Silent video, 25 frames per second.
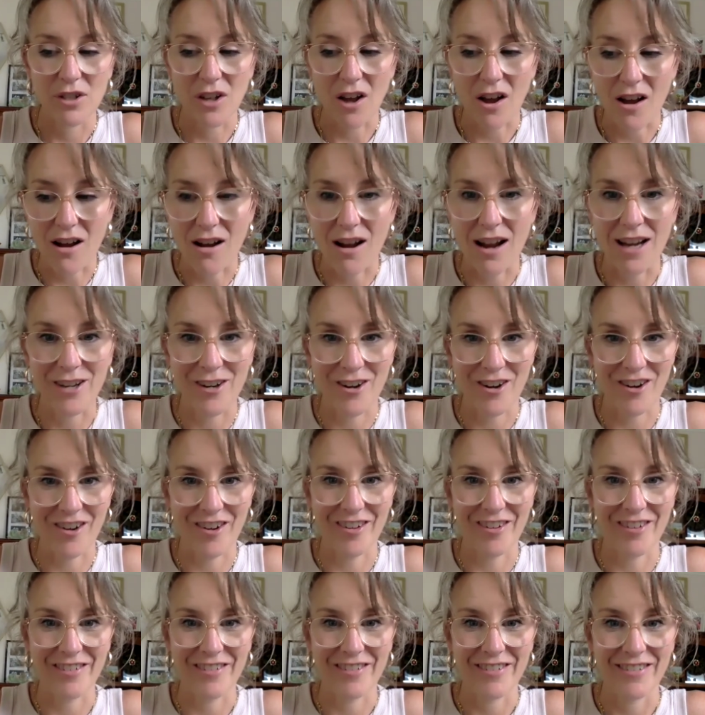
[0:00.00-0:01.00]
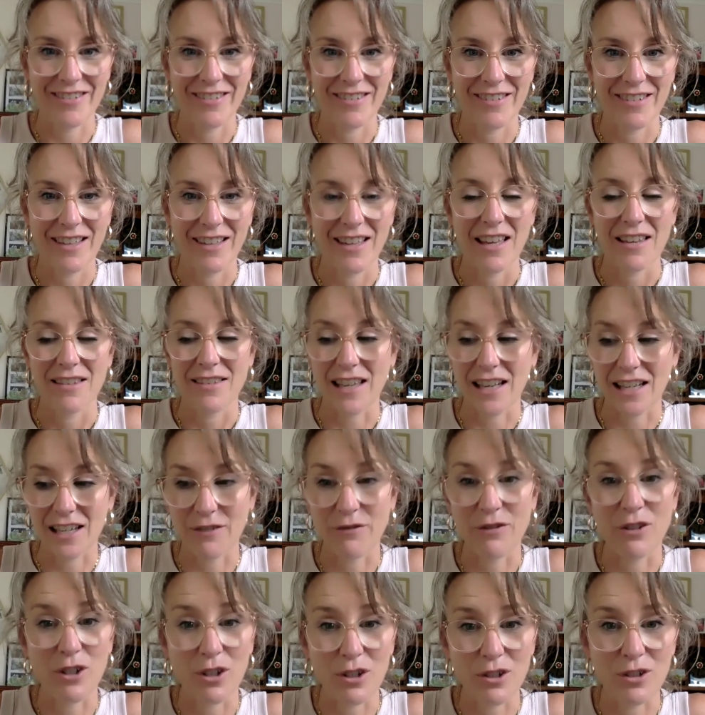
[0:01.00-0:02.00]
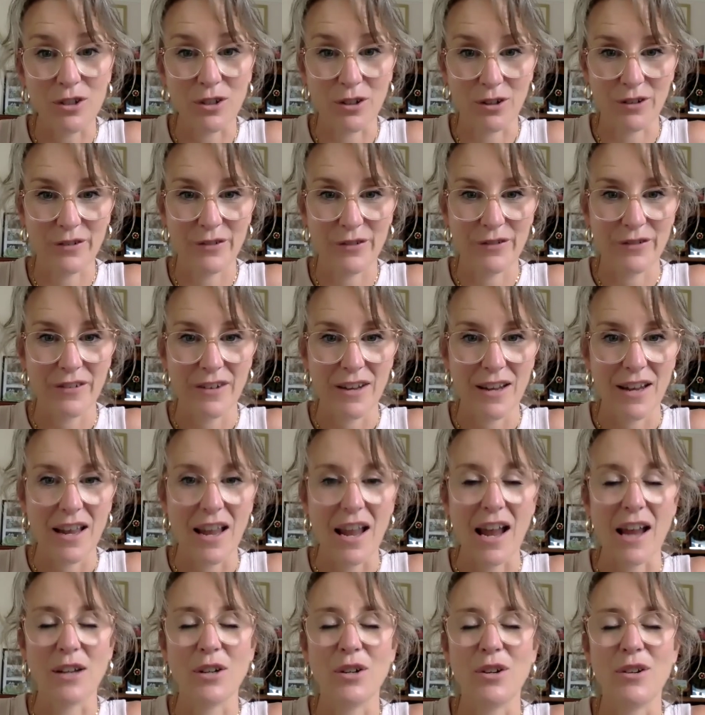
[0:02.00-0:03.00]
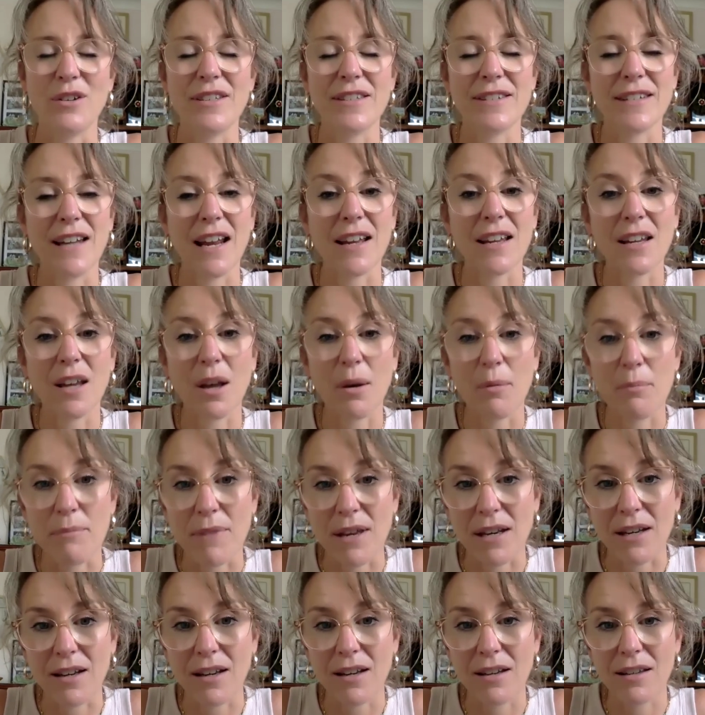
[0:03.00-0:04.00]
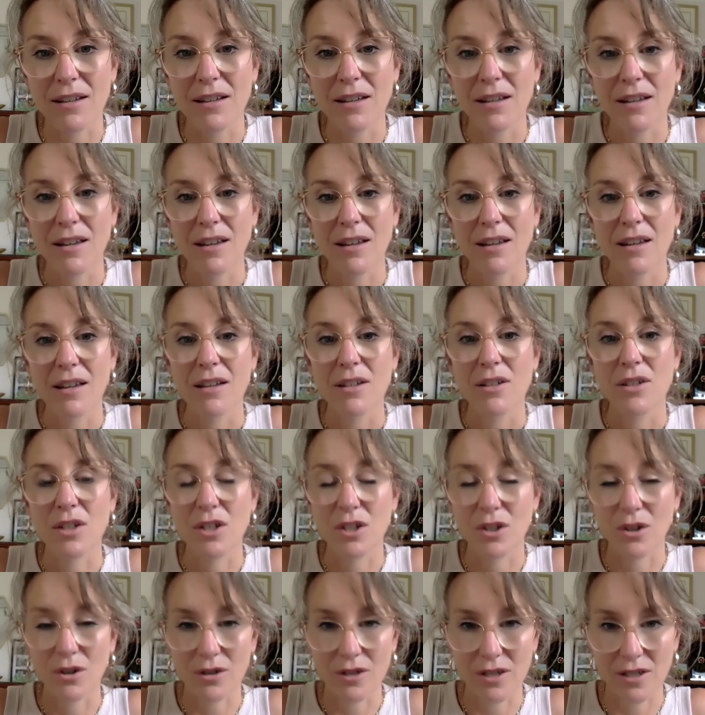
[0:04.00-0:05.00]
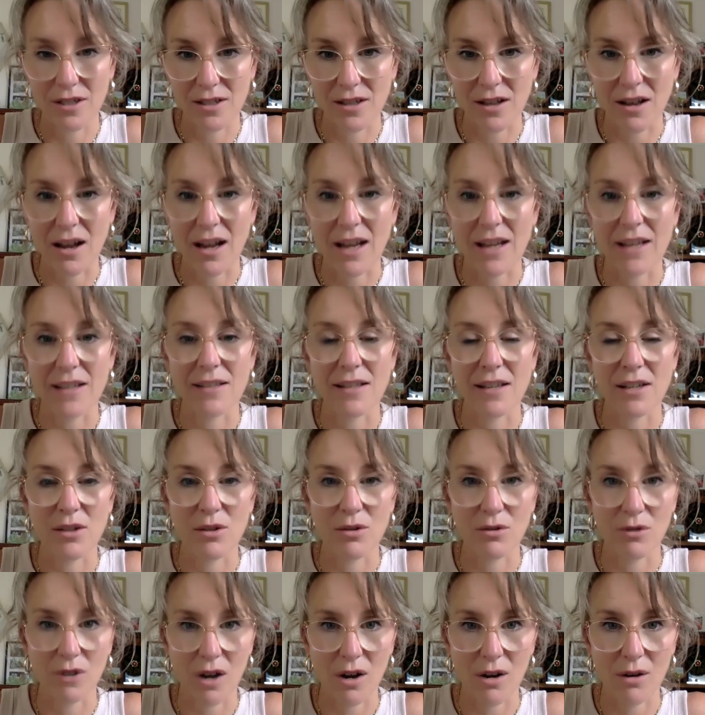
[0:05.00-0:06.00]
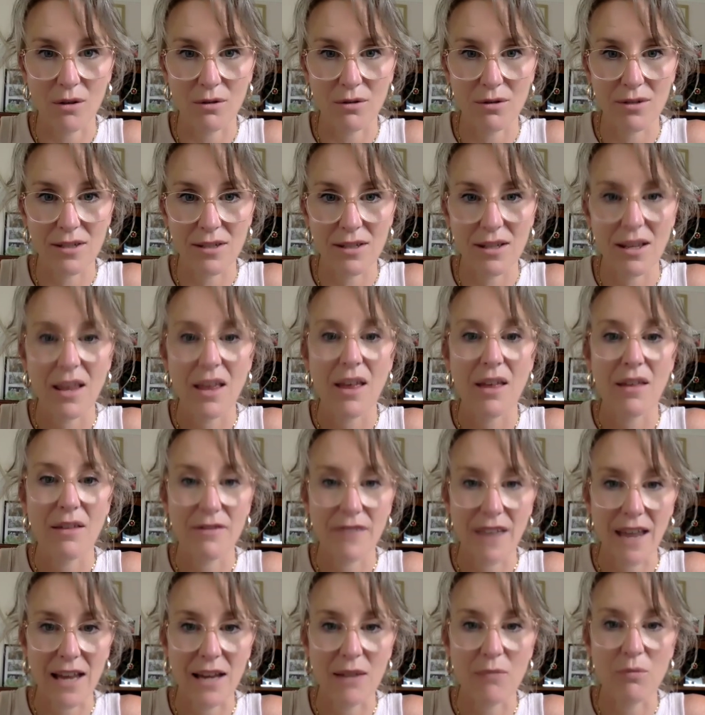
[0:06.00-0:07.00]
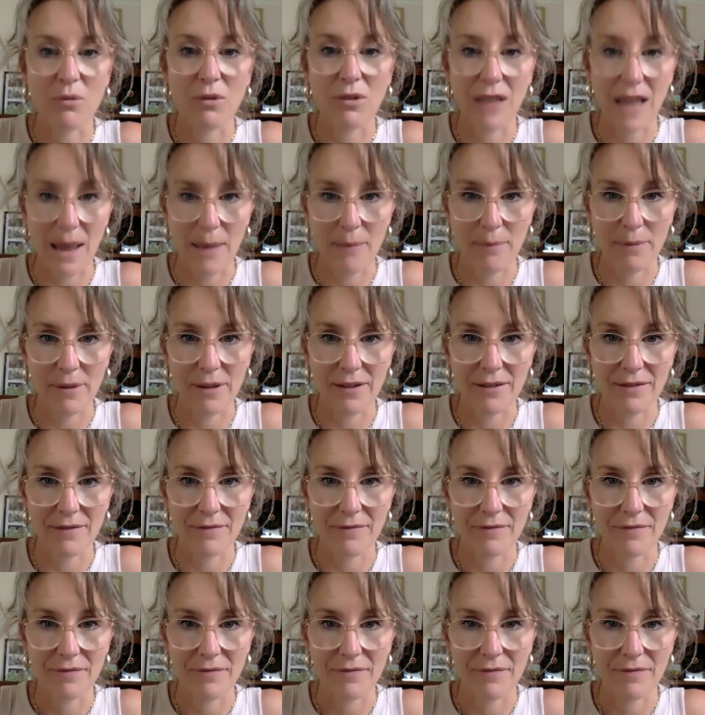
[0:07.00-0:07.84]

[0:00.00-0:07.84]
I know that if you do, and you stay committed to your desires and your goals, they will happen.